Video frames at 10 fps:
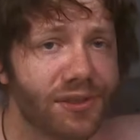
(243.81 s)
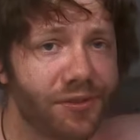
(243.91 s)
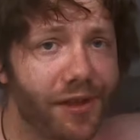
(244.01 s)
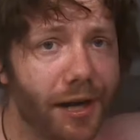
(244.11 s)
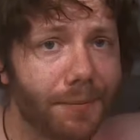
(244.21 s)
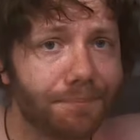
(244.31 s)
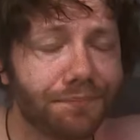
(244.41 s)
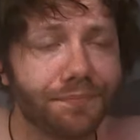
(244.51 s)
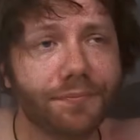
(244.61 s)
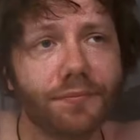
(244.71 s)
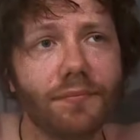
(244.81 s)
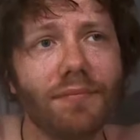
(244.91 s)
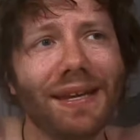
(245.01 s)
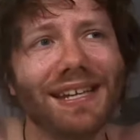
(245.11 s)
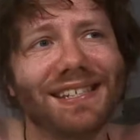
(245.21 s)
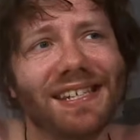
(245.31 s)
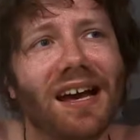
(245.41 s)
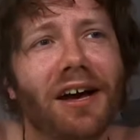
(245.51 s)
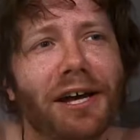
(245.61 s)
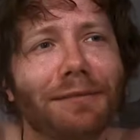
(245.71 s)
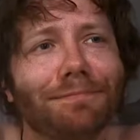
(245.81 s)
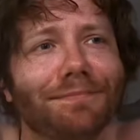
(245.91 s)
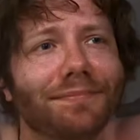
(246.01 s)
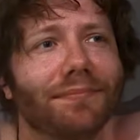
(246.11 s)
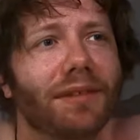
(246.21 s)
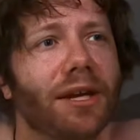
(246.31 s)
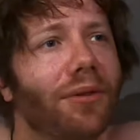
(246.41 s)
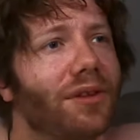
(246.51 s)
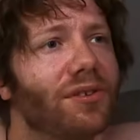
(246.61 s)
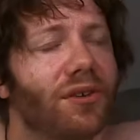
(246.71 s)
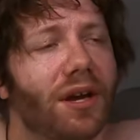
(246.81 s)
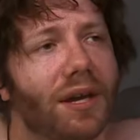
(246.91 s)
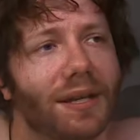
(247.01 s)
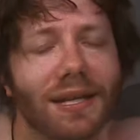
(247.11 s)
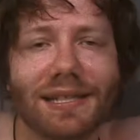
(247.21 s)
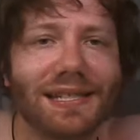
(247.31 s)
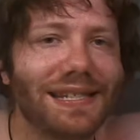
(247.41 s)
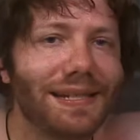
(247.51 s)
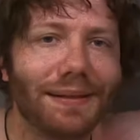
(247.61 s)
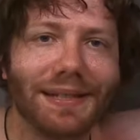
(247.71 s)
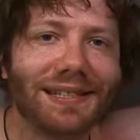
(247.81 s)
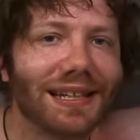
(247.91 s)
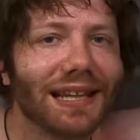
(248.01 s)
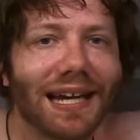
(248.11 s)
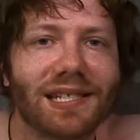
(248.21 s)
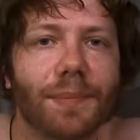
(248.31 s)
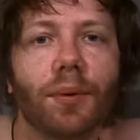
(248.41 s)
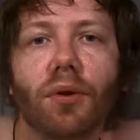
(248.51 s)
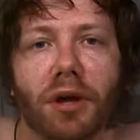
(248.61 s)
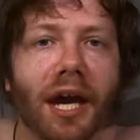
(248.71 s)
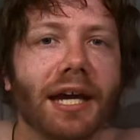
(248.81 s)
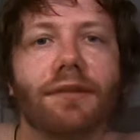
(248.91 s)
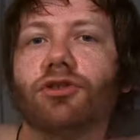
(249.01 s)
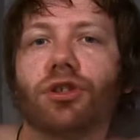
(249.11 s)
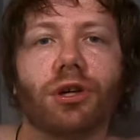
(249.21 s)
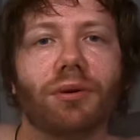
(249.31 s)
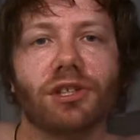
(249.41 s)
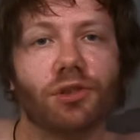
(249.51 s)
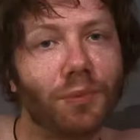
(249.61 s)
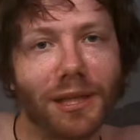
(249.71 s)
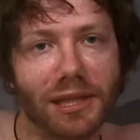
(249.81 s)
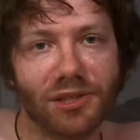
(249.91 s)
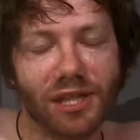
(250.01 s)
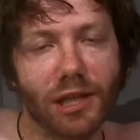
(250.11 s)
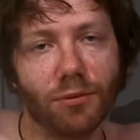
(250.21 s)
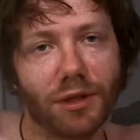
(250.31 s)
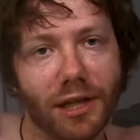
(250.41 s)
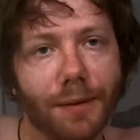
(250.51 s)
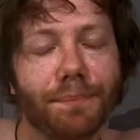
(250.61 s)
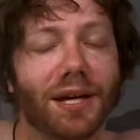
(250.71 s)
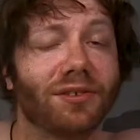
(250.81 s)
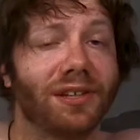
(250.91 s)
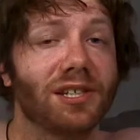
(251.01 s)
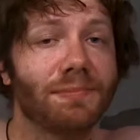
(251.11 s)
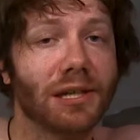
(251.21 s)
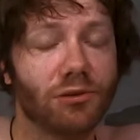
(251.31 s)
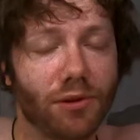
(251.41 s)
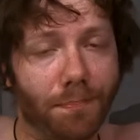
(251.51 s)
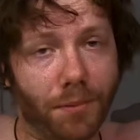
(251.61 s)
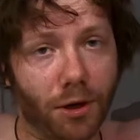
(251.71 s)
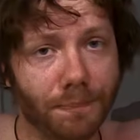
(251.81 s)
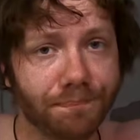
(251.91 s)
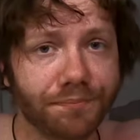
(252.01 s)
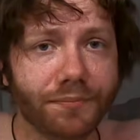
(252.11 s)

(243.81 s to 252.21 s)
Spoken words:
is there. It's not, you know, this a delectable kind of sugary sweetness that you would get, because it is mixed with a burn.